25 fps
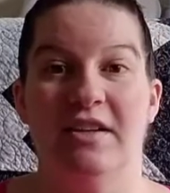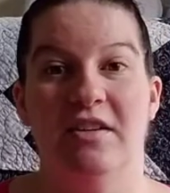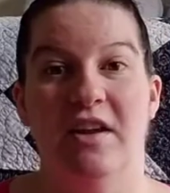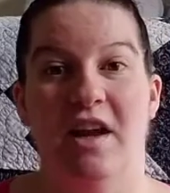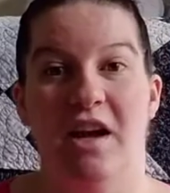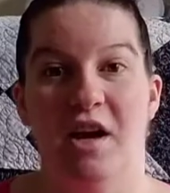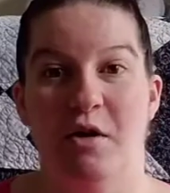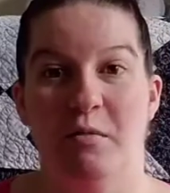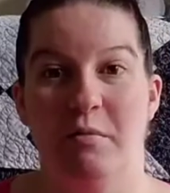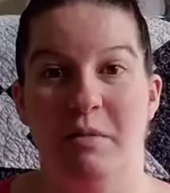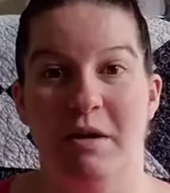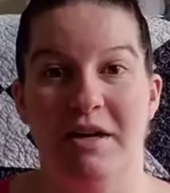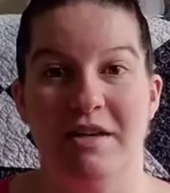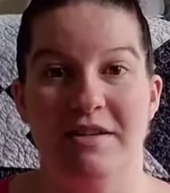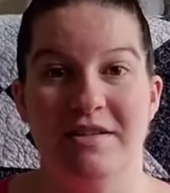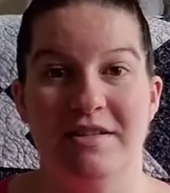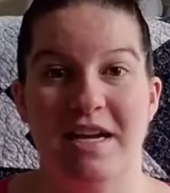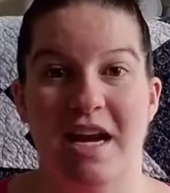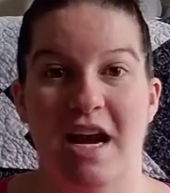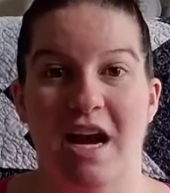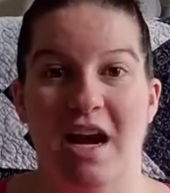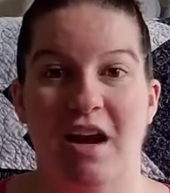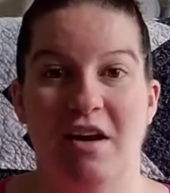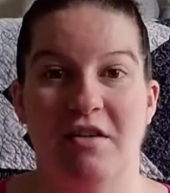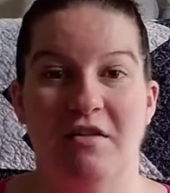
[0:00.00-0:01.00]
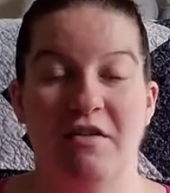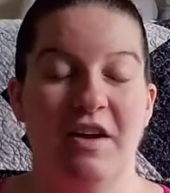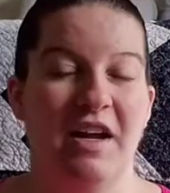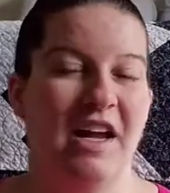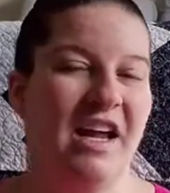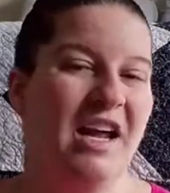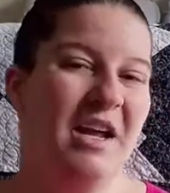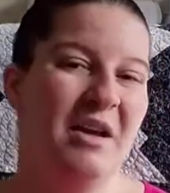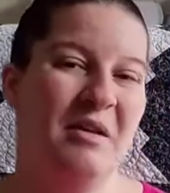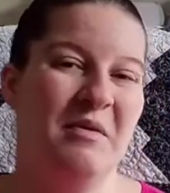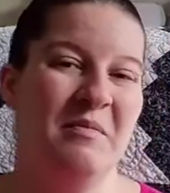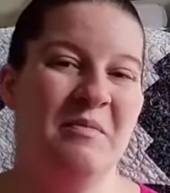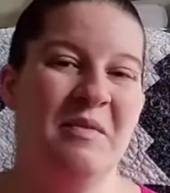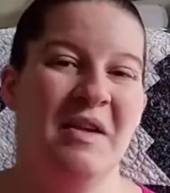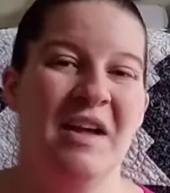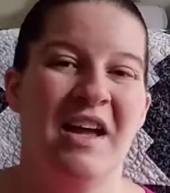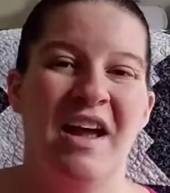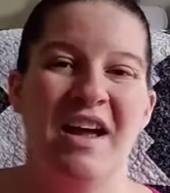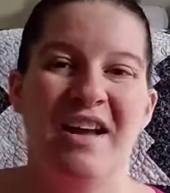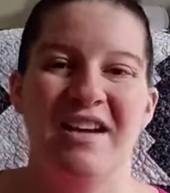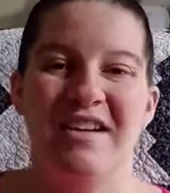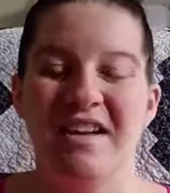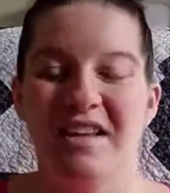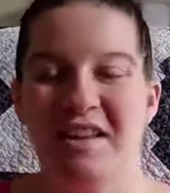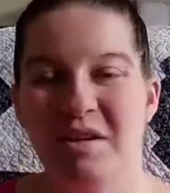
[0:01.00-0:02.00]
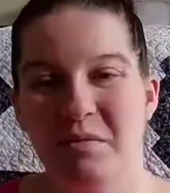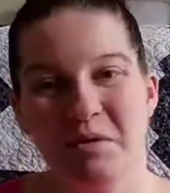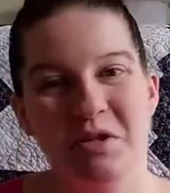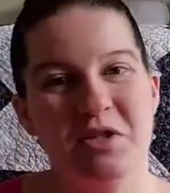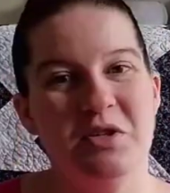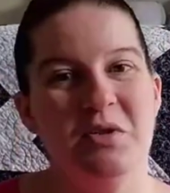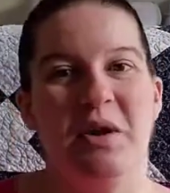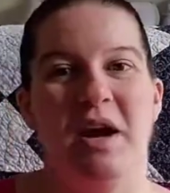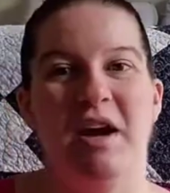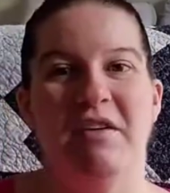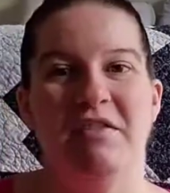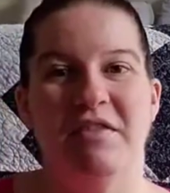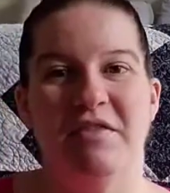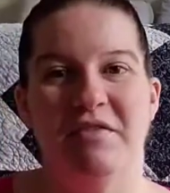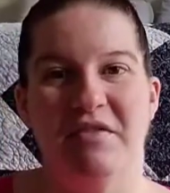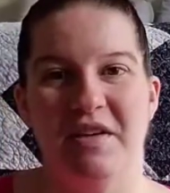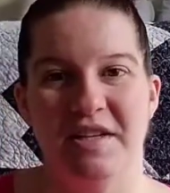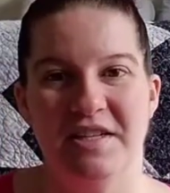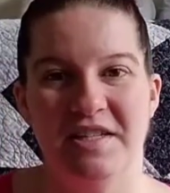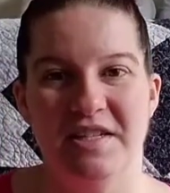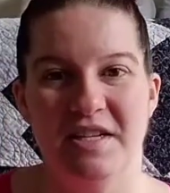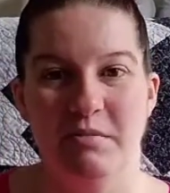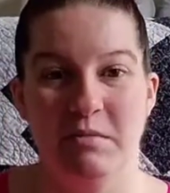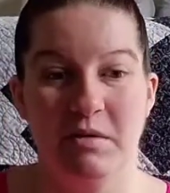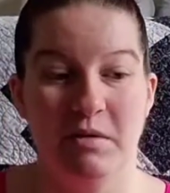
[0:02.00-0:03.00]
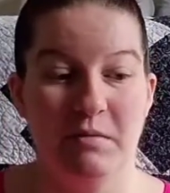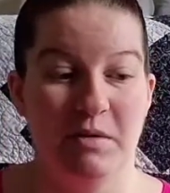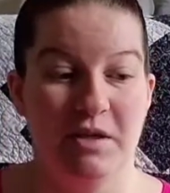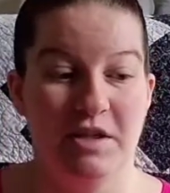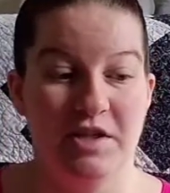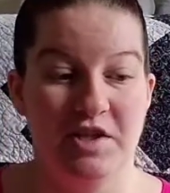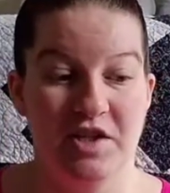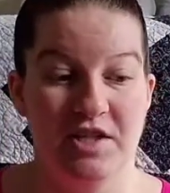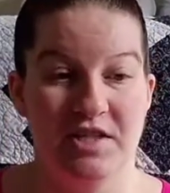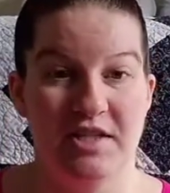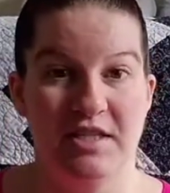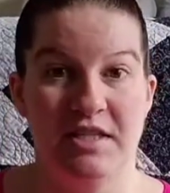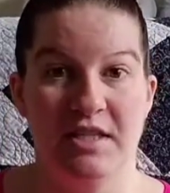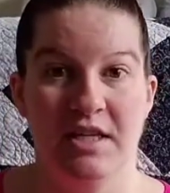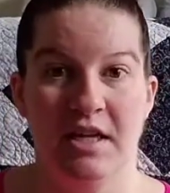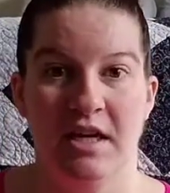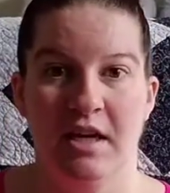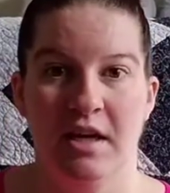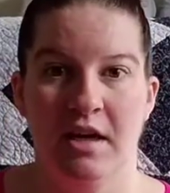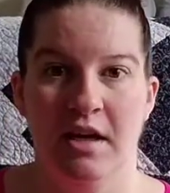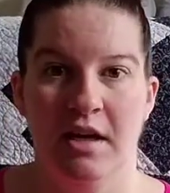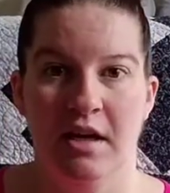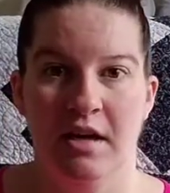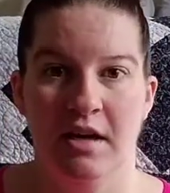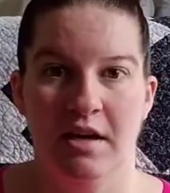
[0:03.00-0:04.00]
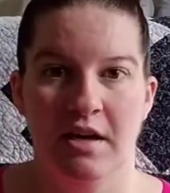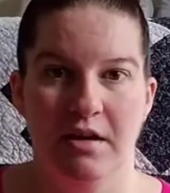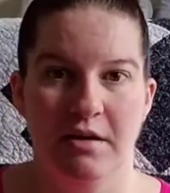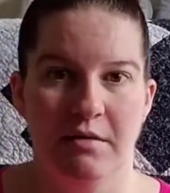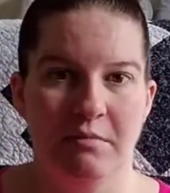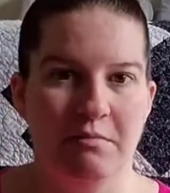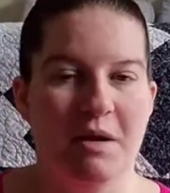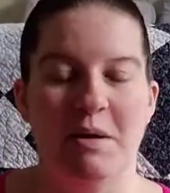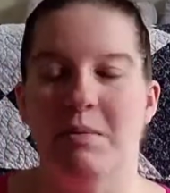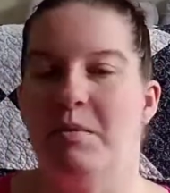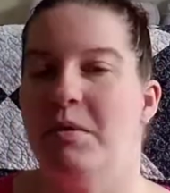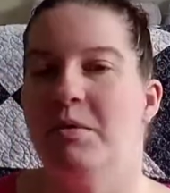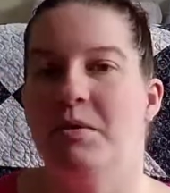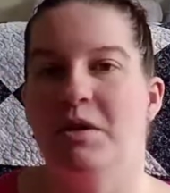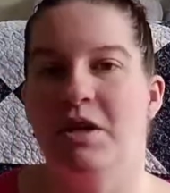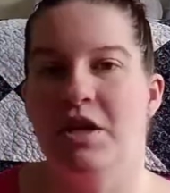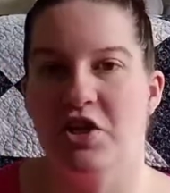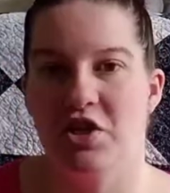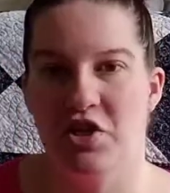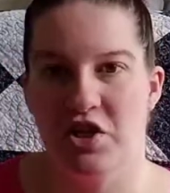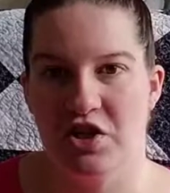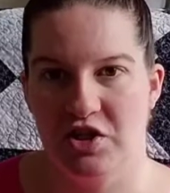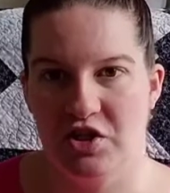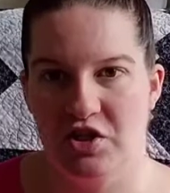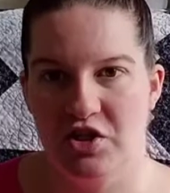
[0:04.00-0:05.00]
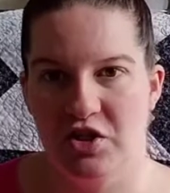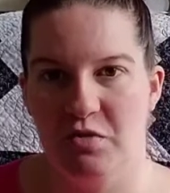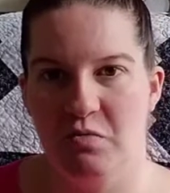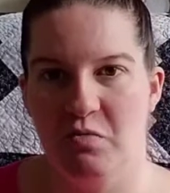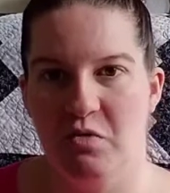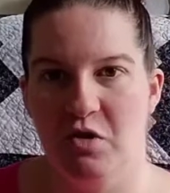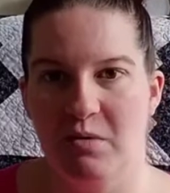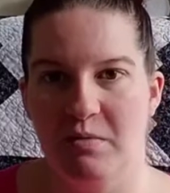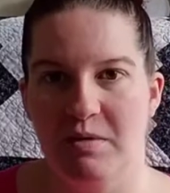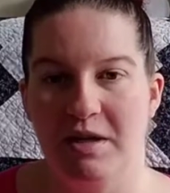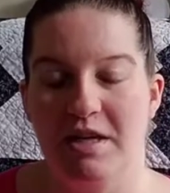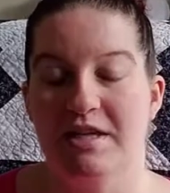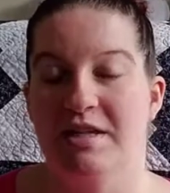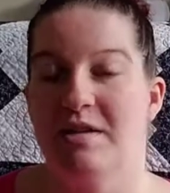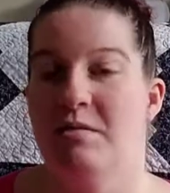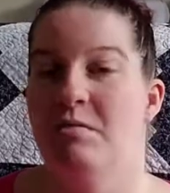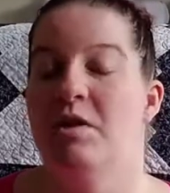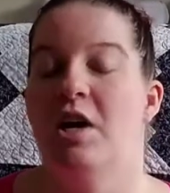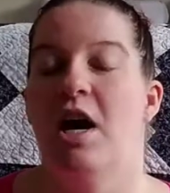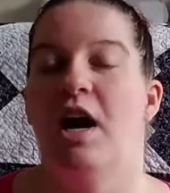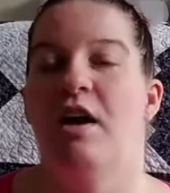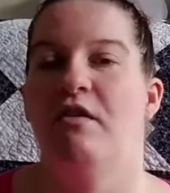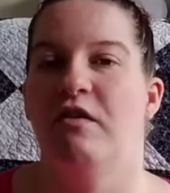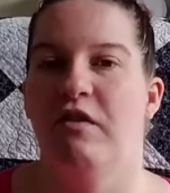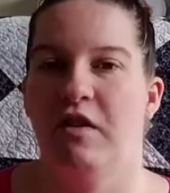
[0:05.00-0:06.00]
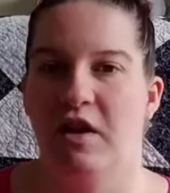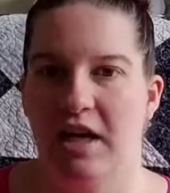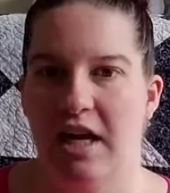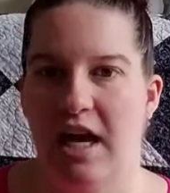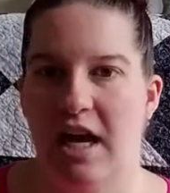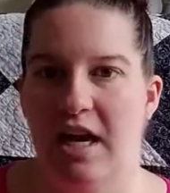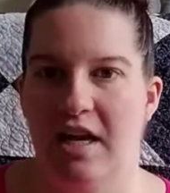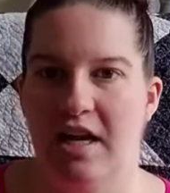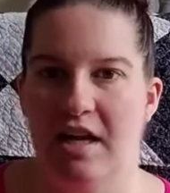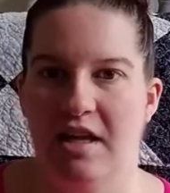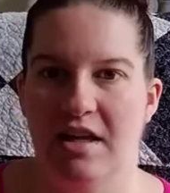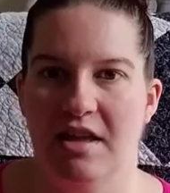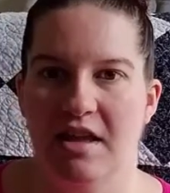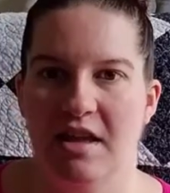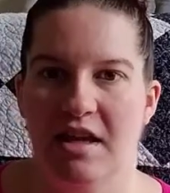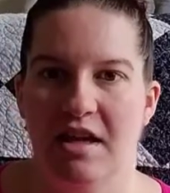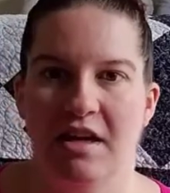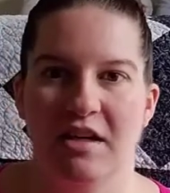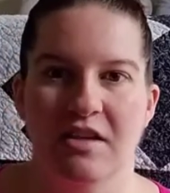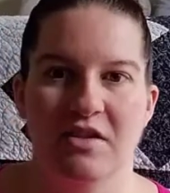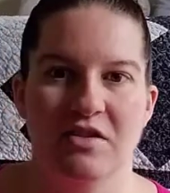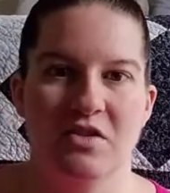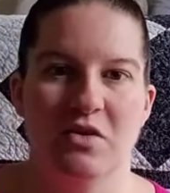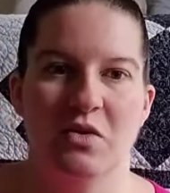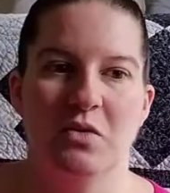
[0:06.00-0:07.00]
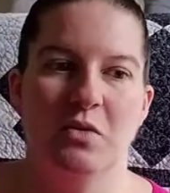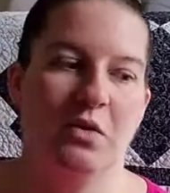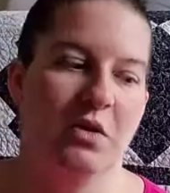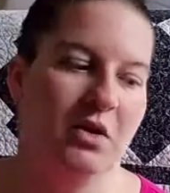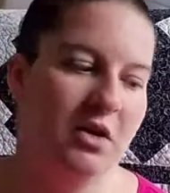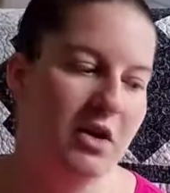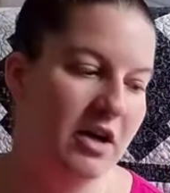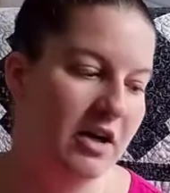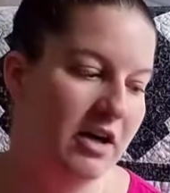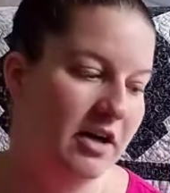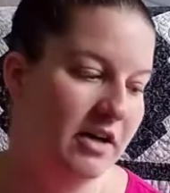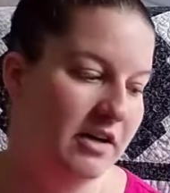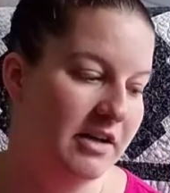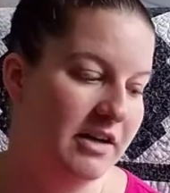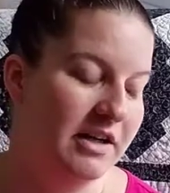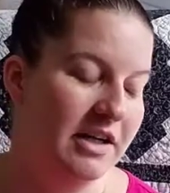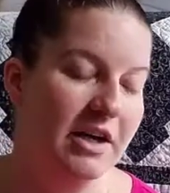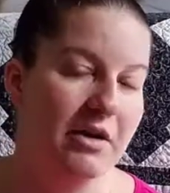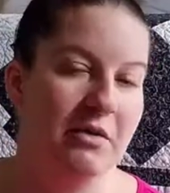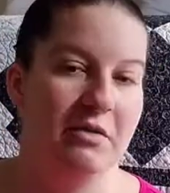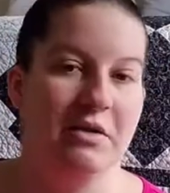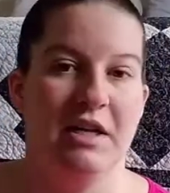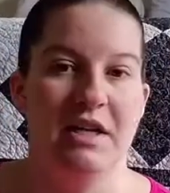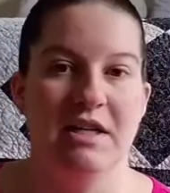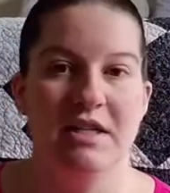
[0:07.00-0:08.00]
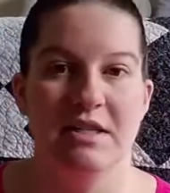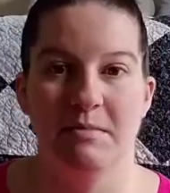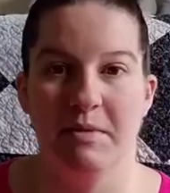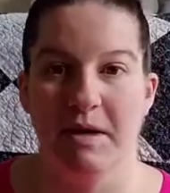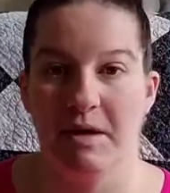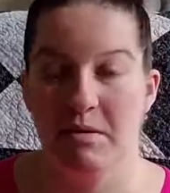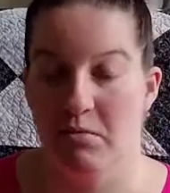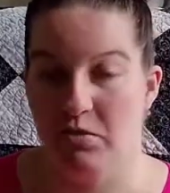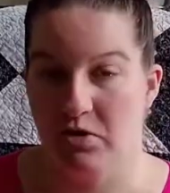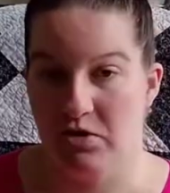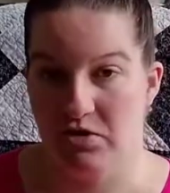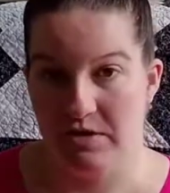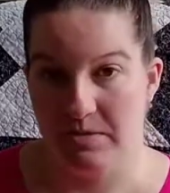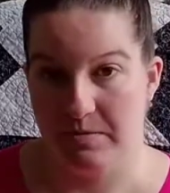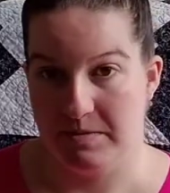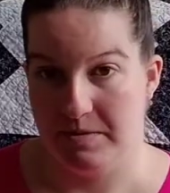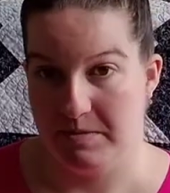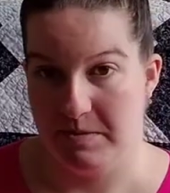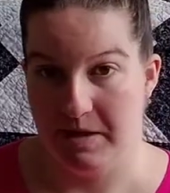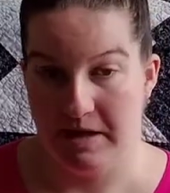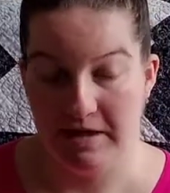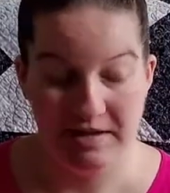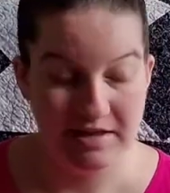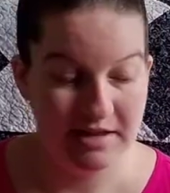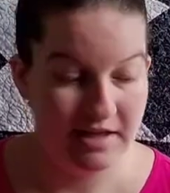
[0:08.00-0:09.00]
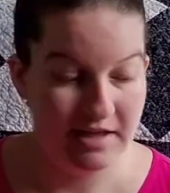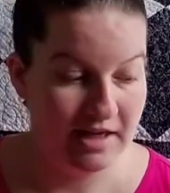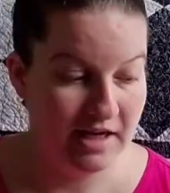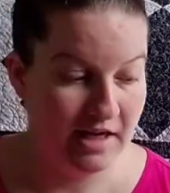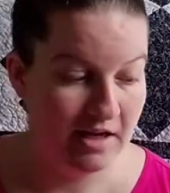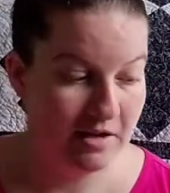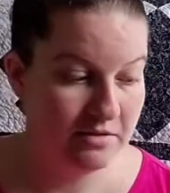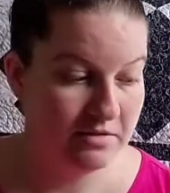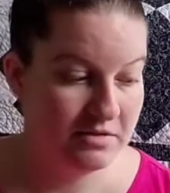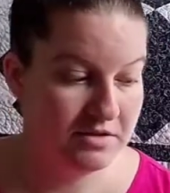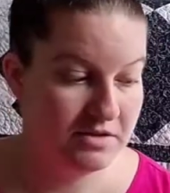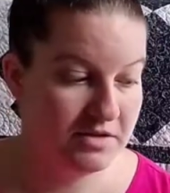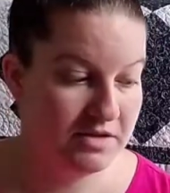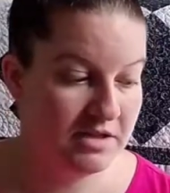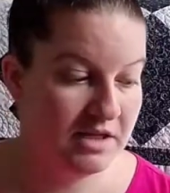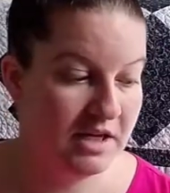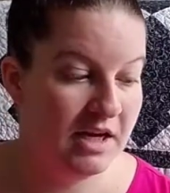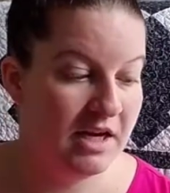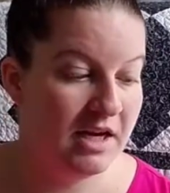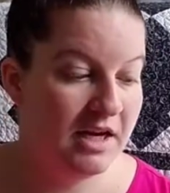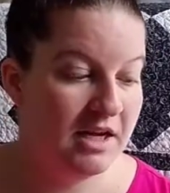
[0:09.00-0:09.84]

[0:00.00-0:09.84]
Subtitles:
it'll help us have not that we don't have a fun summer, but just maybe we can just do more because I'm not forgetting things, or, you know, need to make more trips back to the house.